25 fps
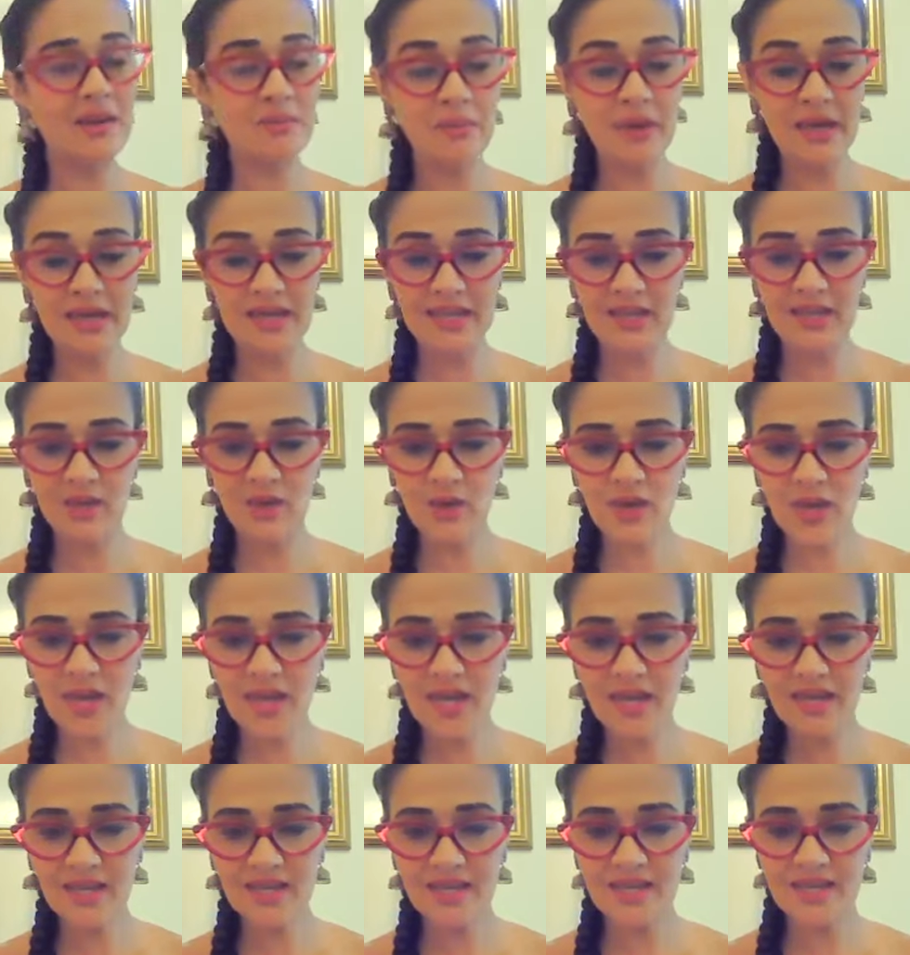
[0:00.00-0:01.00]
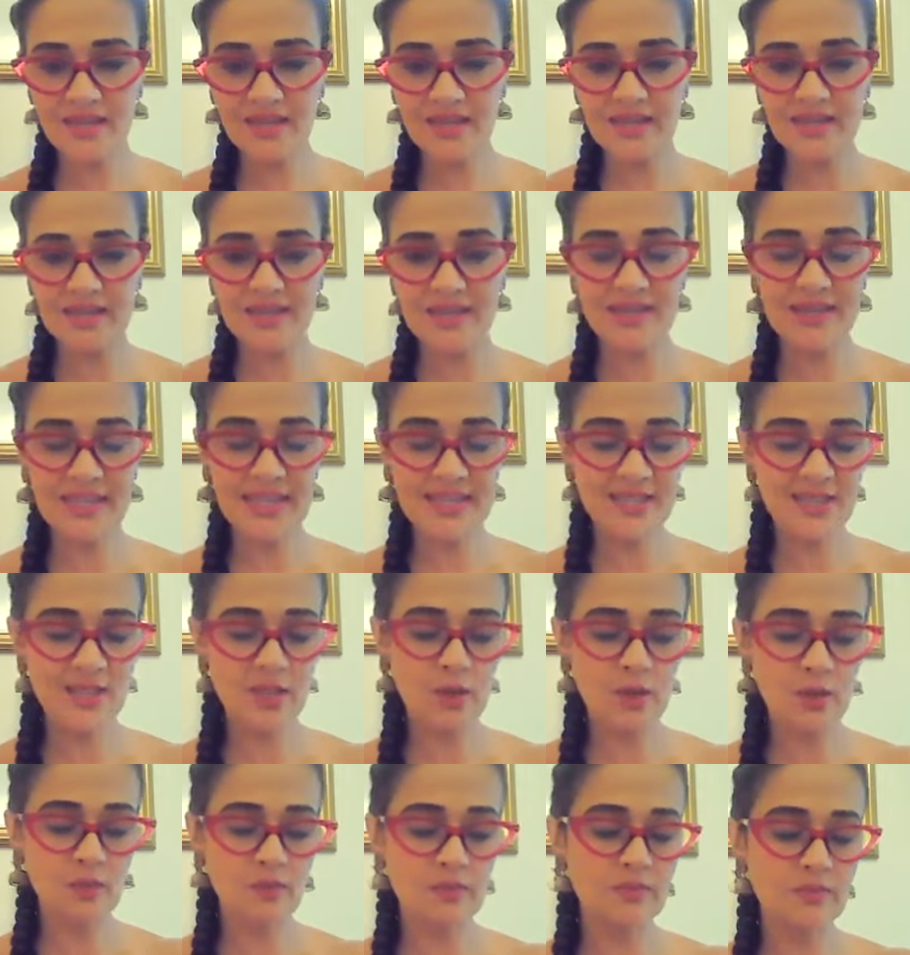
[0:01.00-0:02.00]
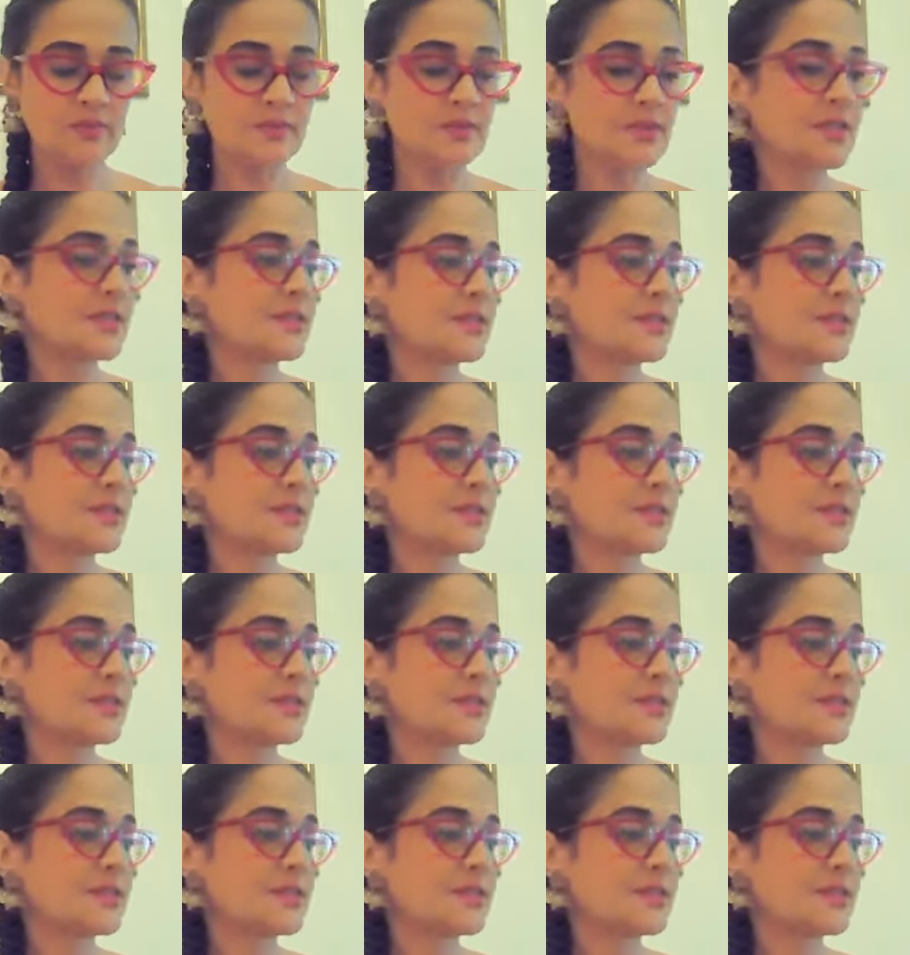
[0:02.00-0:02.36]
and money. Okay, let's go.